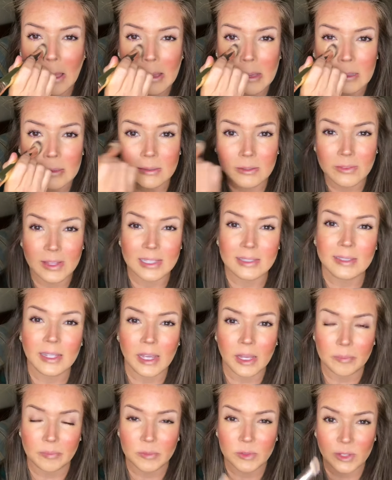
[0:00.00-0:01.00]
So that's it.
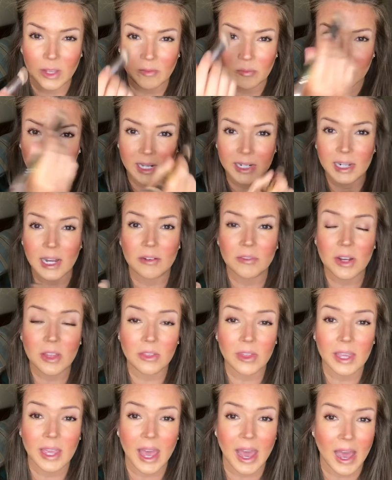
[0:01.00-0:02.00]
So I blended
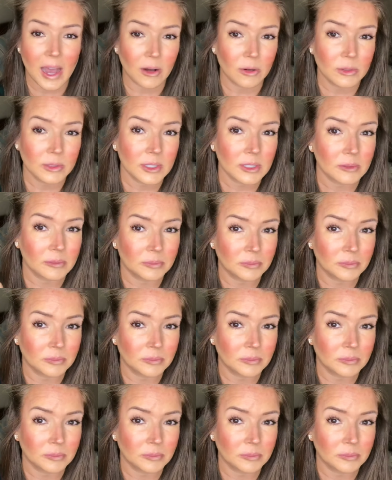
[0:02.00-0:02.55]
everything out.